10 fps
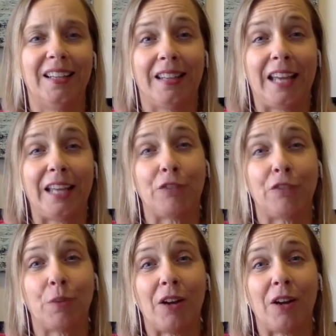Thank you
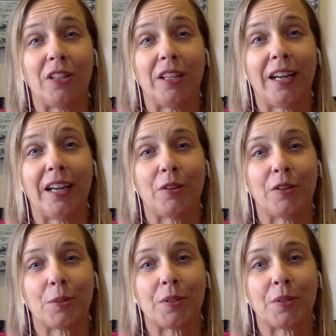for watching. I know
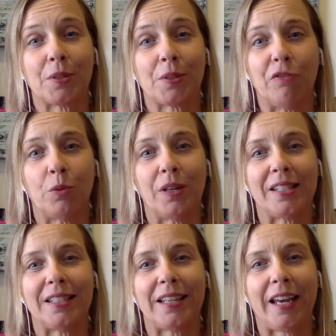this was a tough one
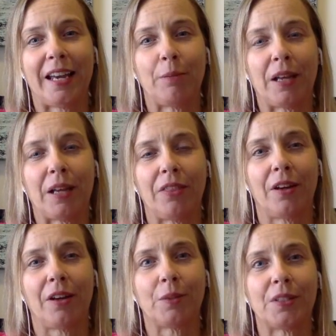today, but I
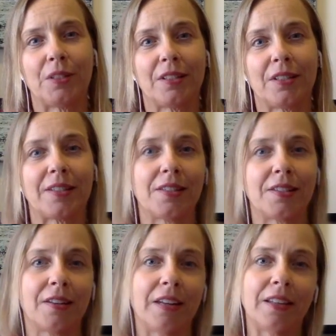thought it was a
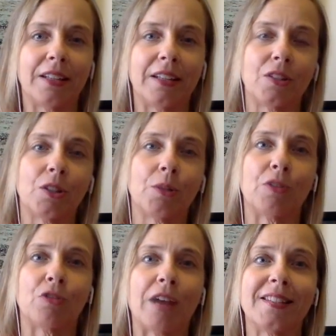necessary thing to
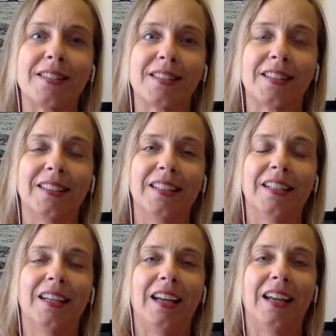address.
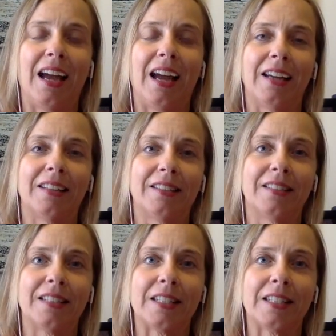
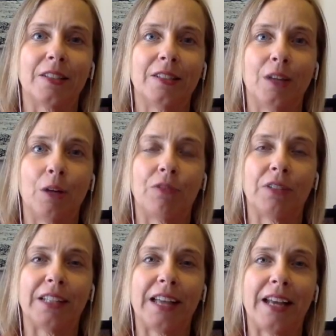And
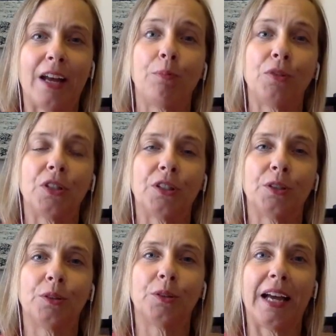hopefully that helped
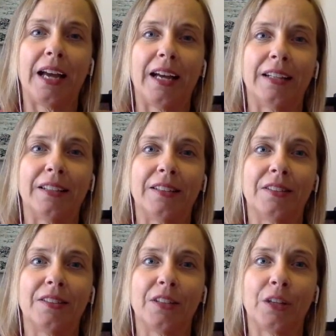you.
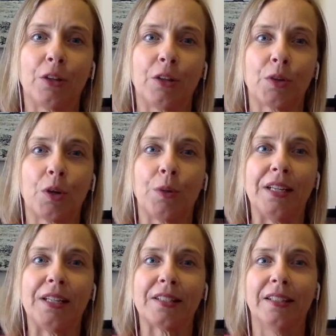And, you know, there was
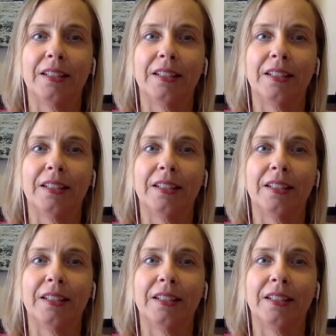always